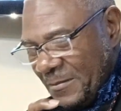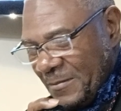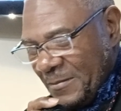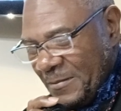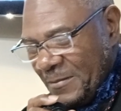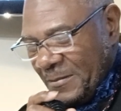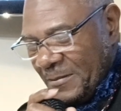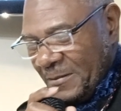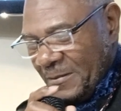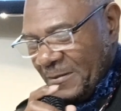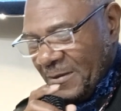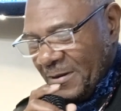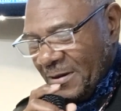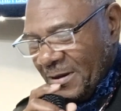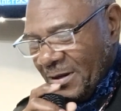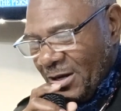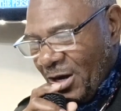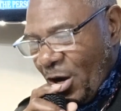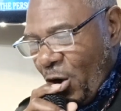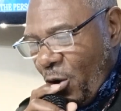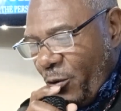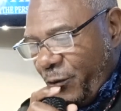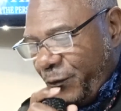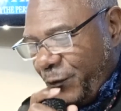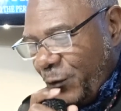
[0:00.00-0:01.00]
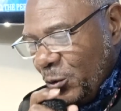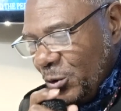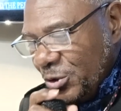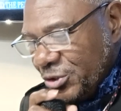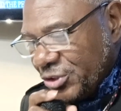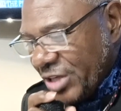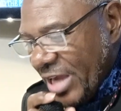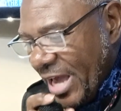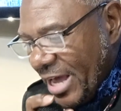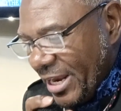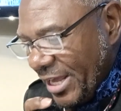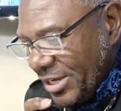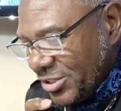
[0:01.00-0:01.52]
Lord. Oh,
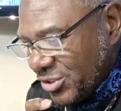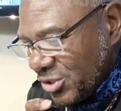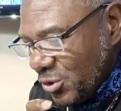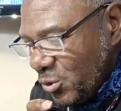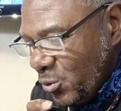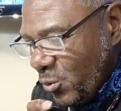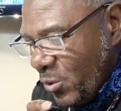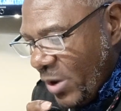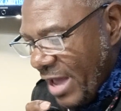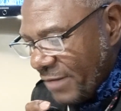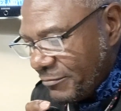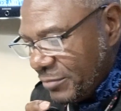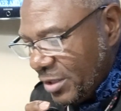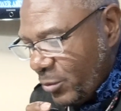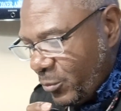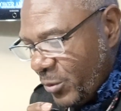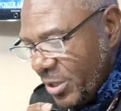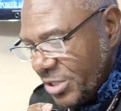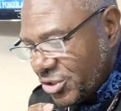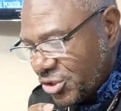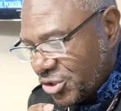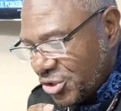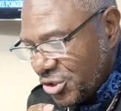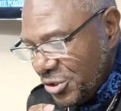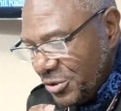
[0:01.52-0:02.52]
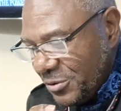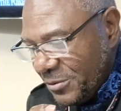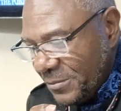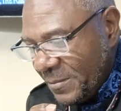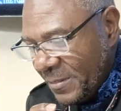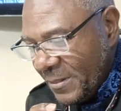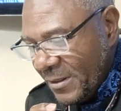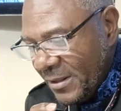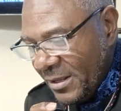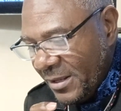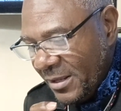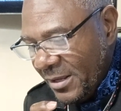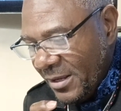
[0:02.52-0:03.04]
foolish Galatians, who that bewitched
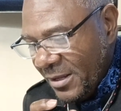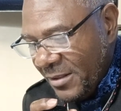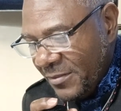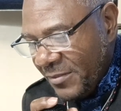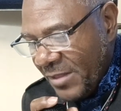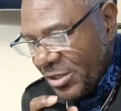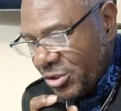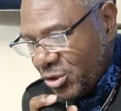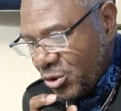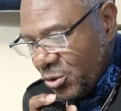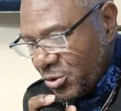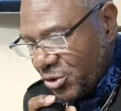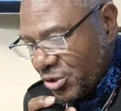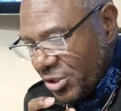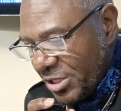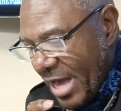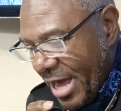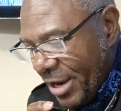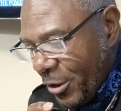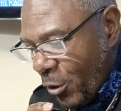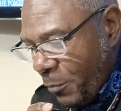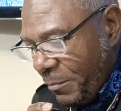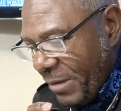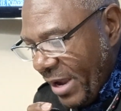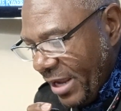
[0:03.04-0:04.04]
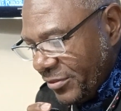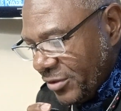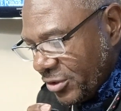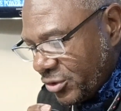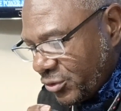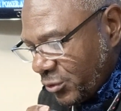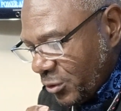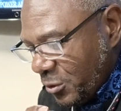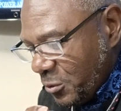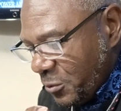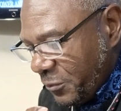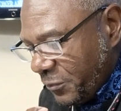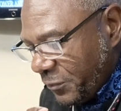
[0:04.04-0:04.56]
you? That you should not obey the
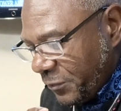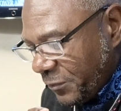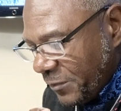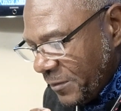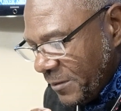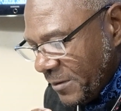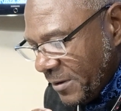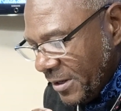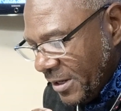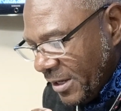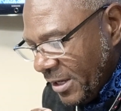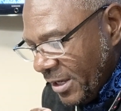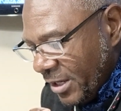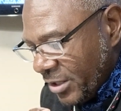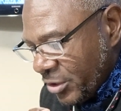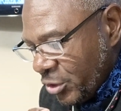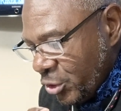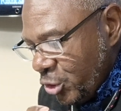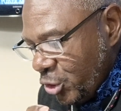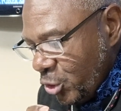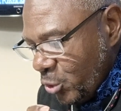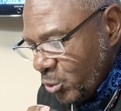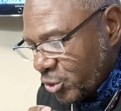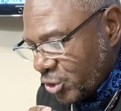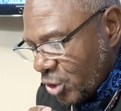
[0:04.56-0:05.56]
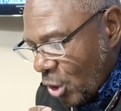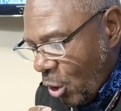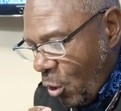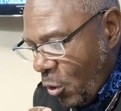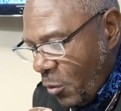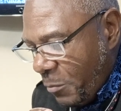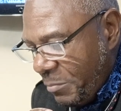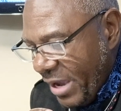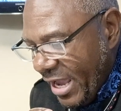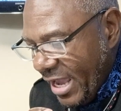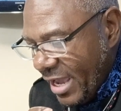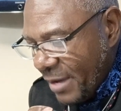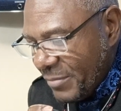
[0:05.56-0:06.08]
truth. Yes. You used to
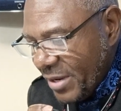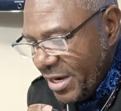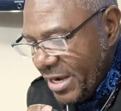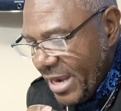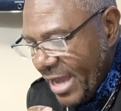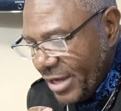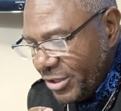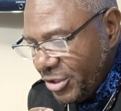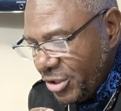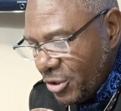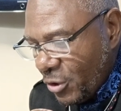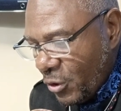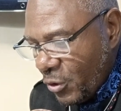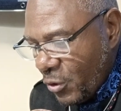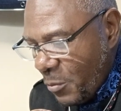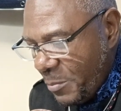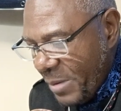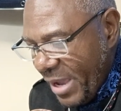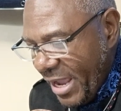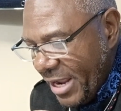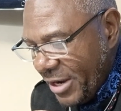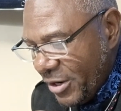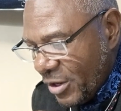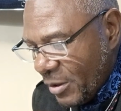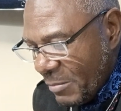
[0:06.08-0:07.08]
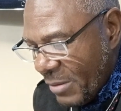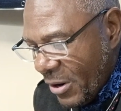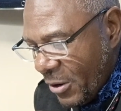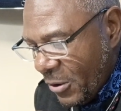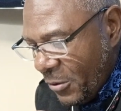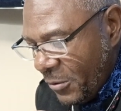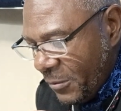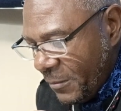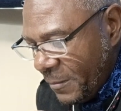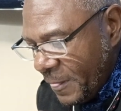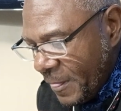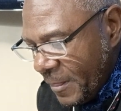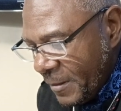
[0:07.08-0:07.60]
obey it, but now you don't obey it no more.
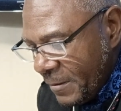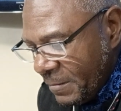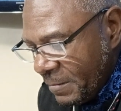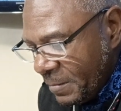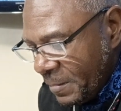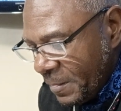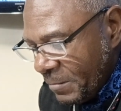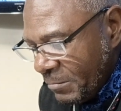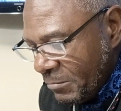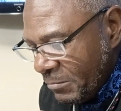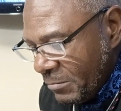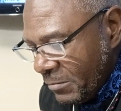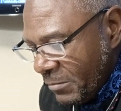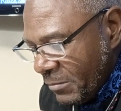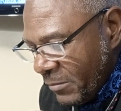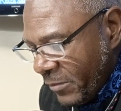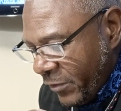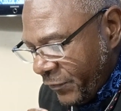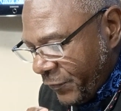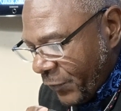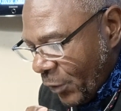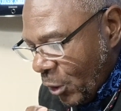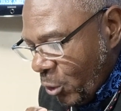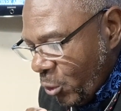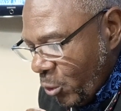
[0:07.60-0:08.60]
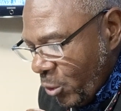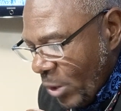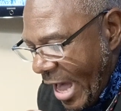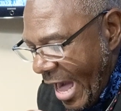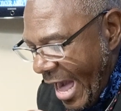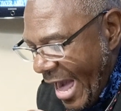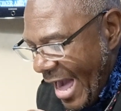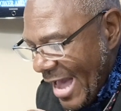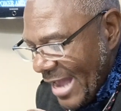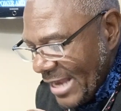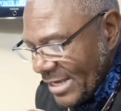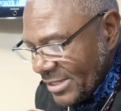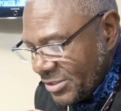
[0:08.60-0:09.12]
Yes. Before whose
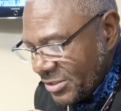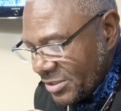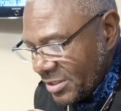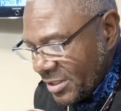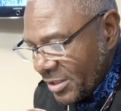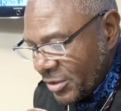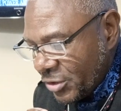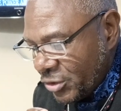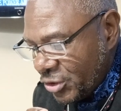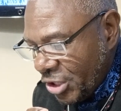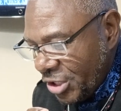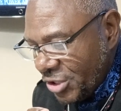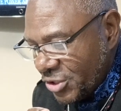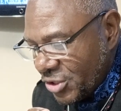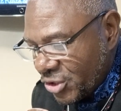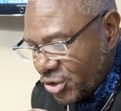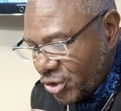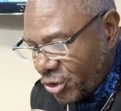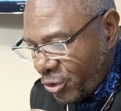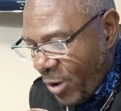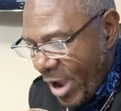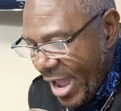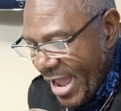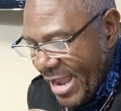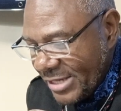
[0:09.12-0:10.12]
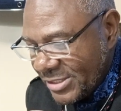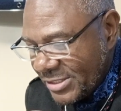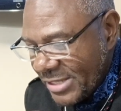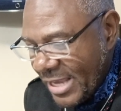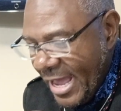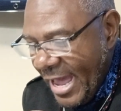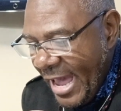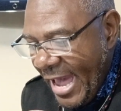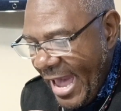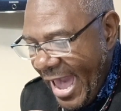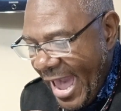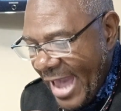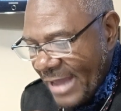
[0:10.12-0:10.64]
eyes Jesus Christ
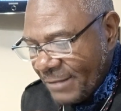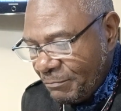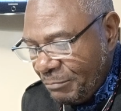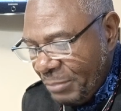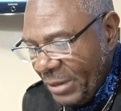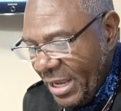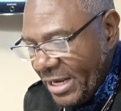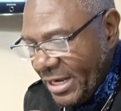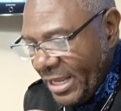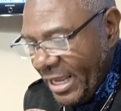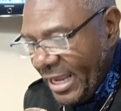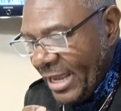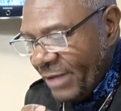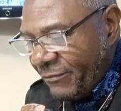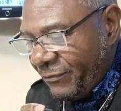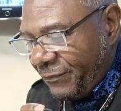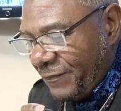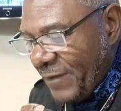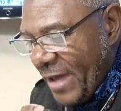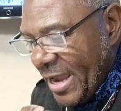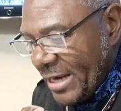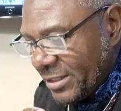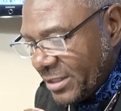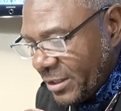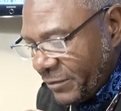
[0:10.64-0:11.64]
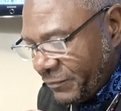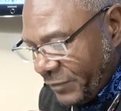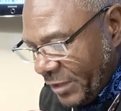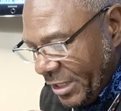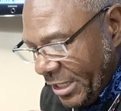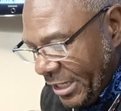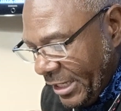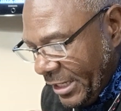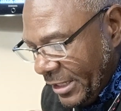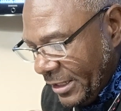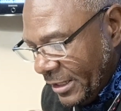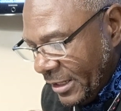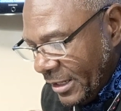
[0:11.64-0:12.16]
has been
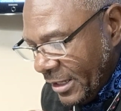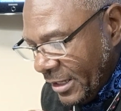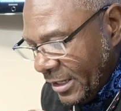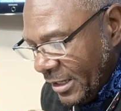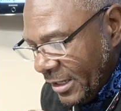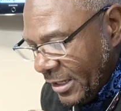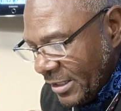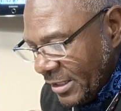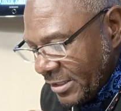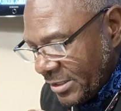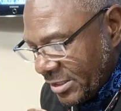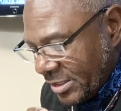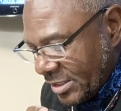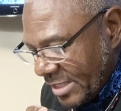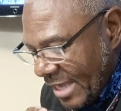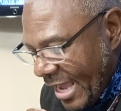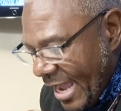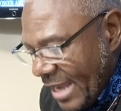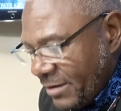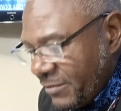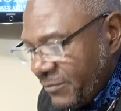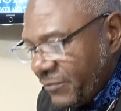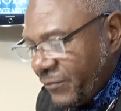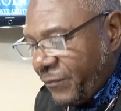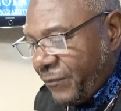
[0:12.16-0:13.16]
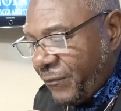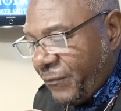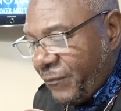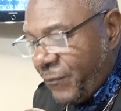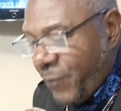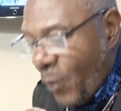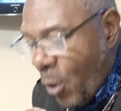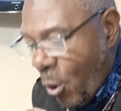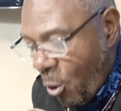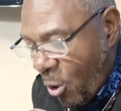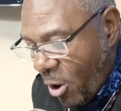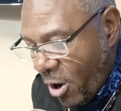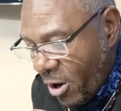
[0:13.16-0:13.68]
effectively set
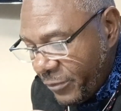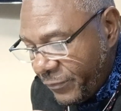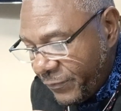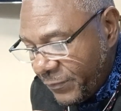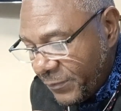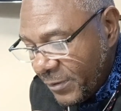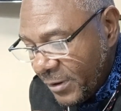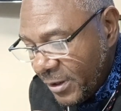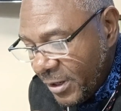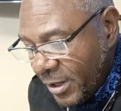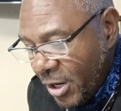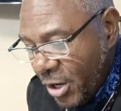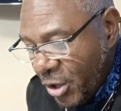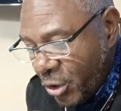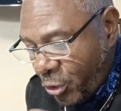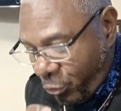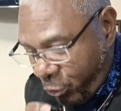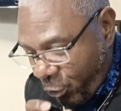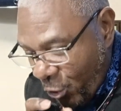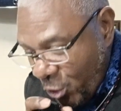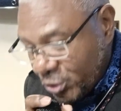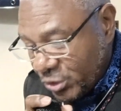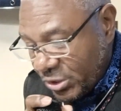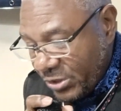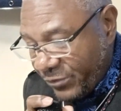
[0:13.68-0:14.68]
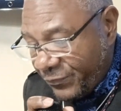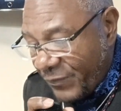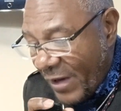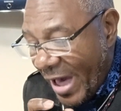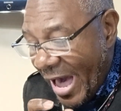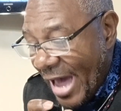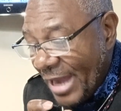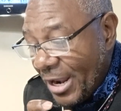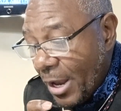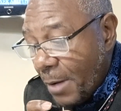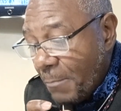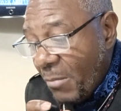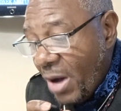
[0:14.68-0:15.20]
forth,
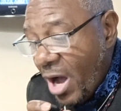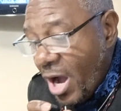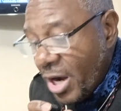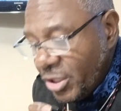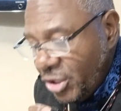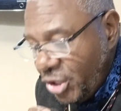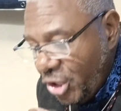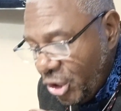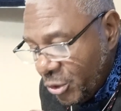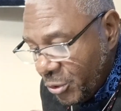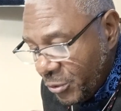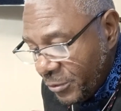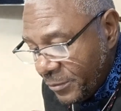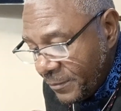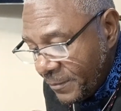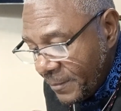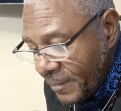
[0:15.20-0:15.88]
crucified among you.